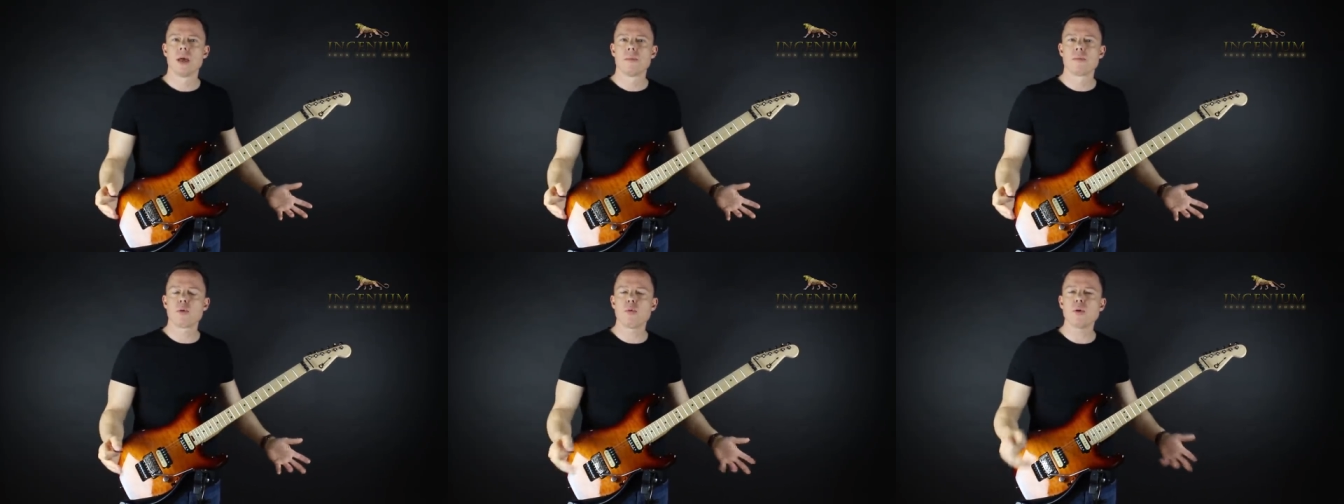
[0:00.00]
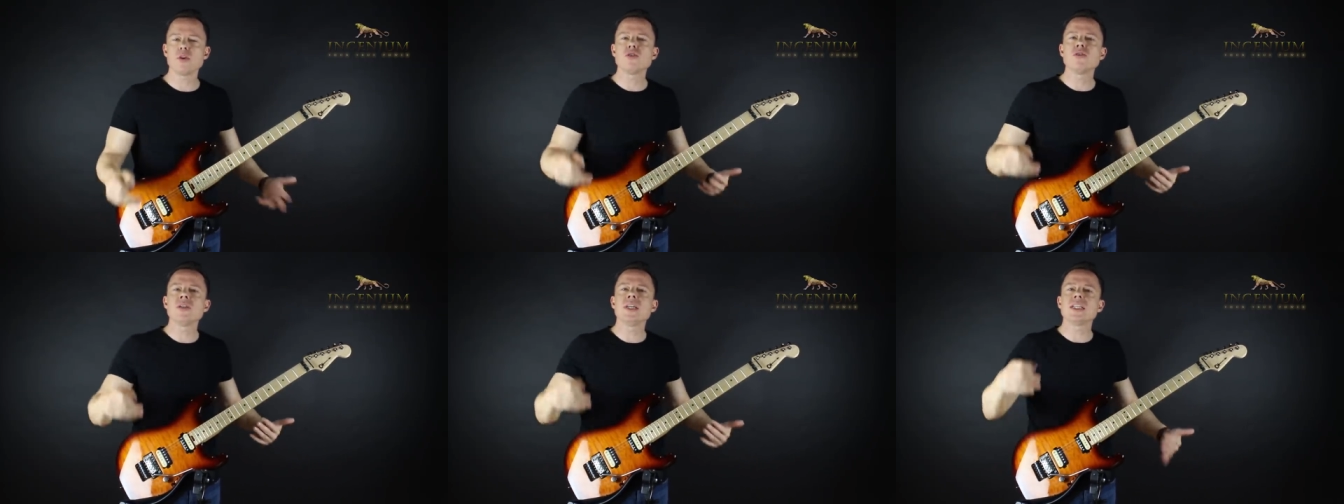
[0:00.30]
But
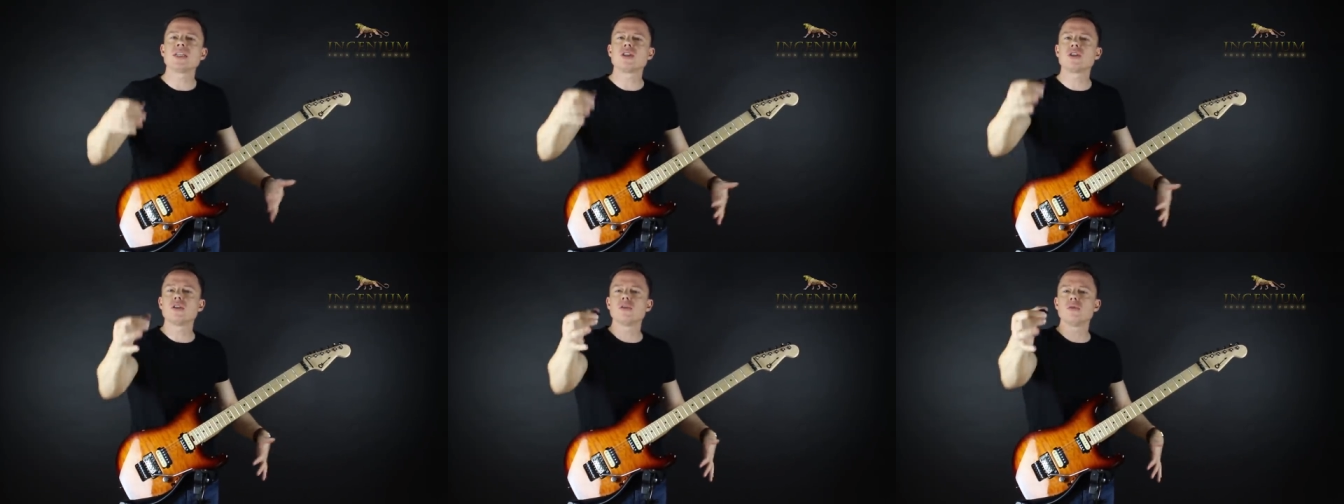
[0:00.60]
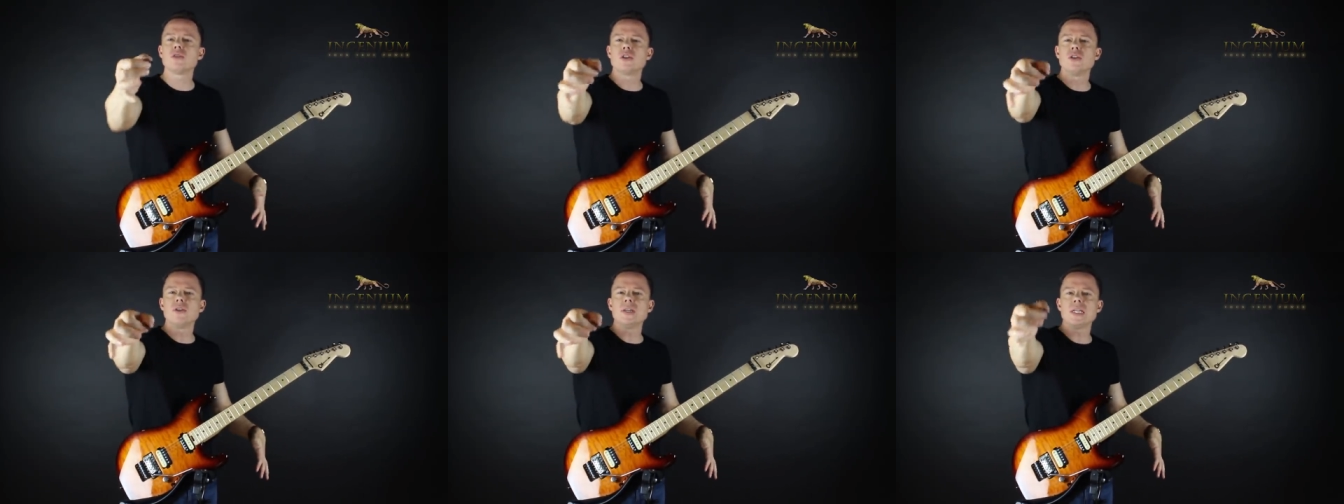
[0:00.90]
what you need to
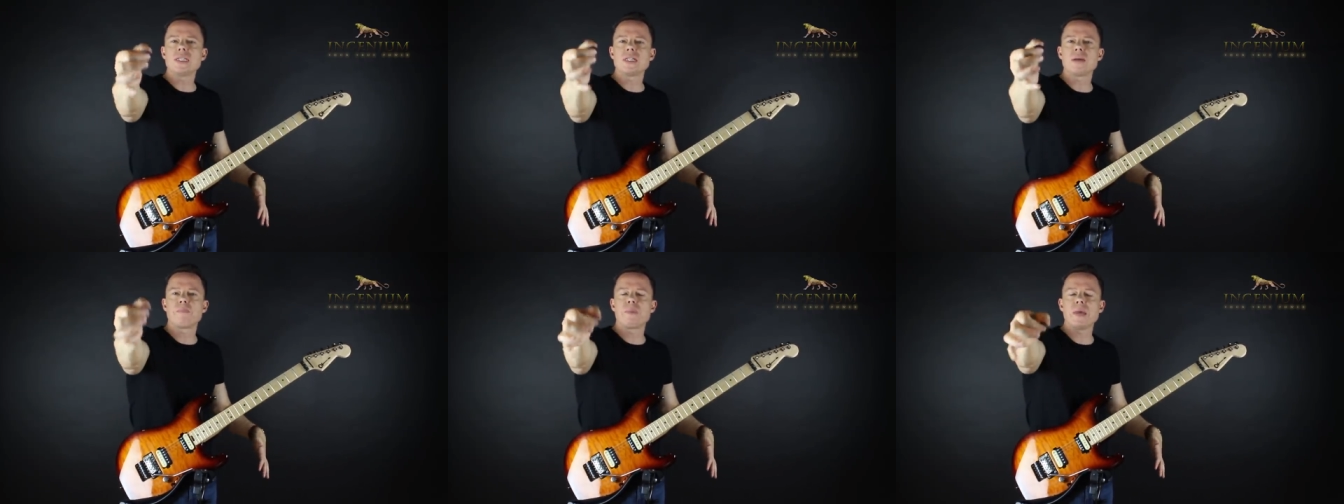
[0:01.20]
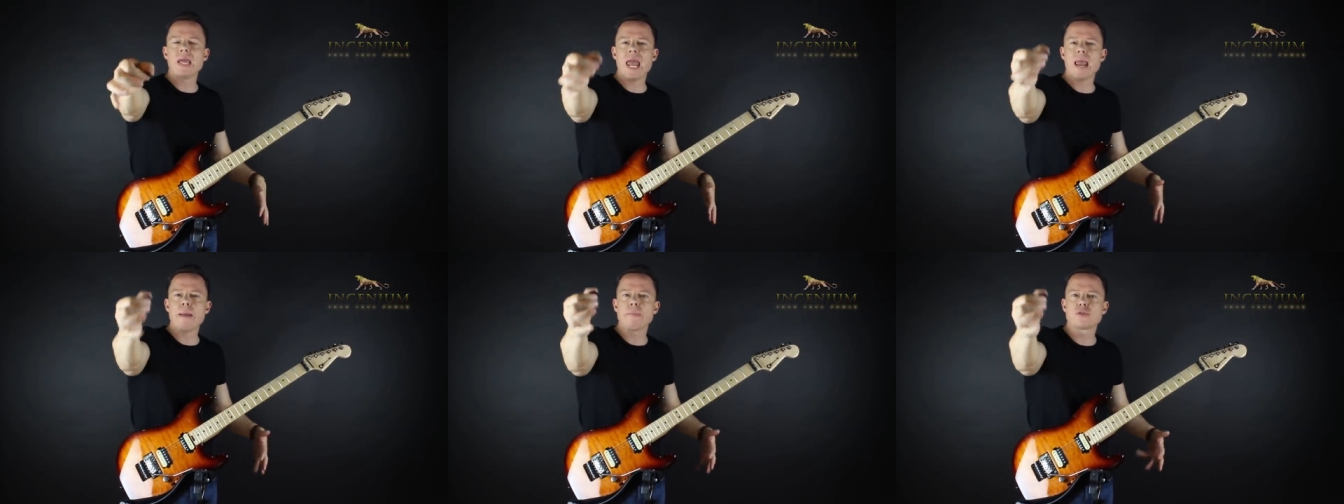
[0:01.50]
do is you need to
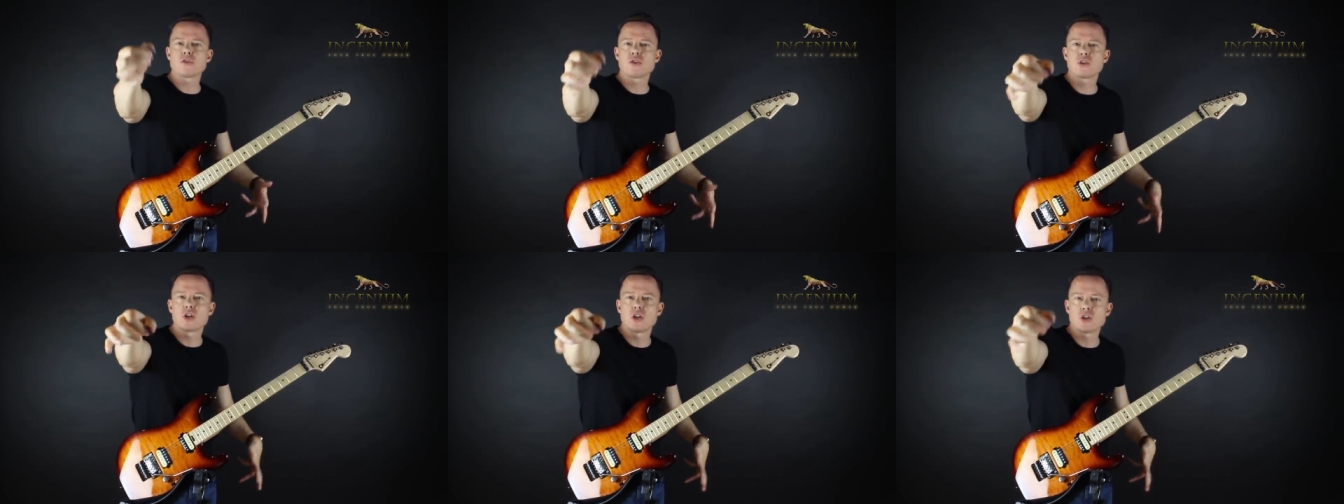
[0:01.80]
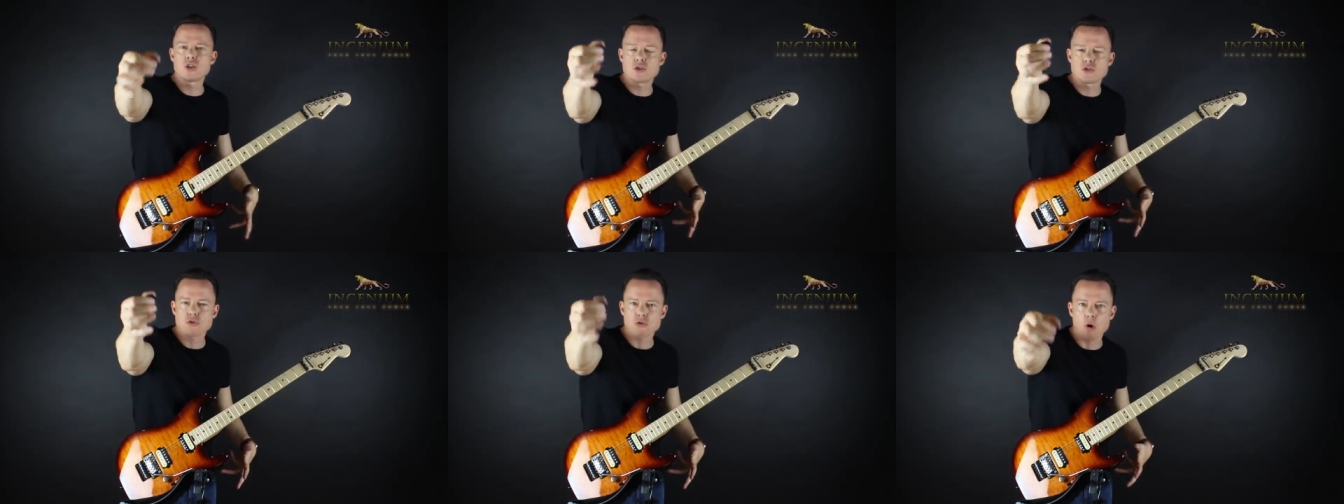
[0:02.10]
be able to
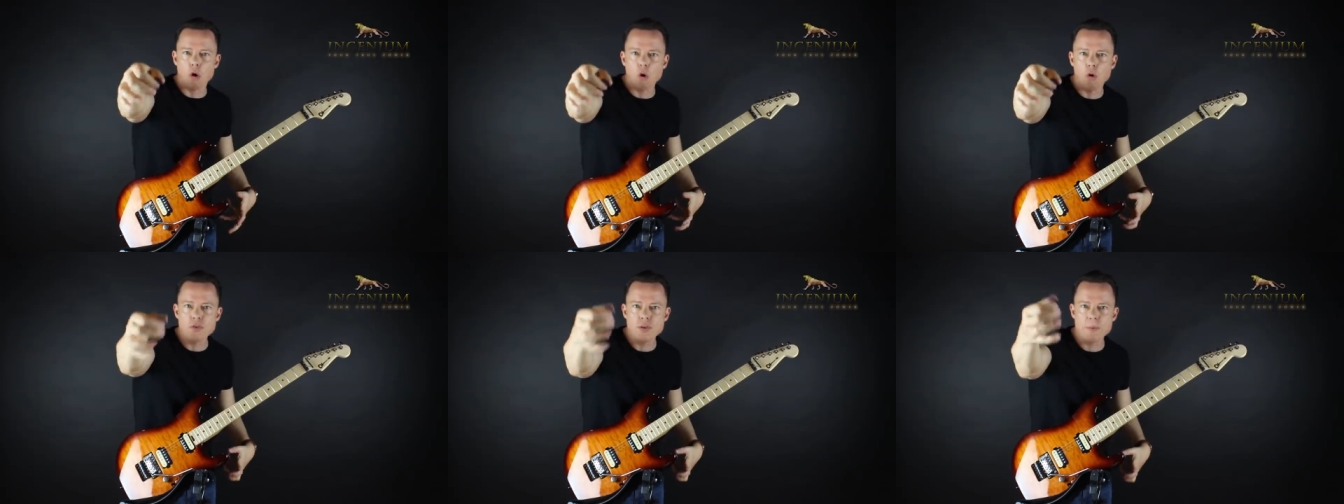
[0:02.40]
control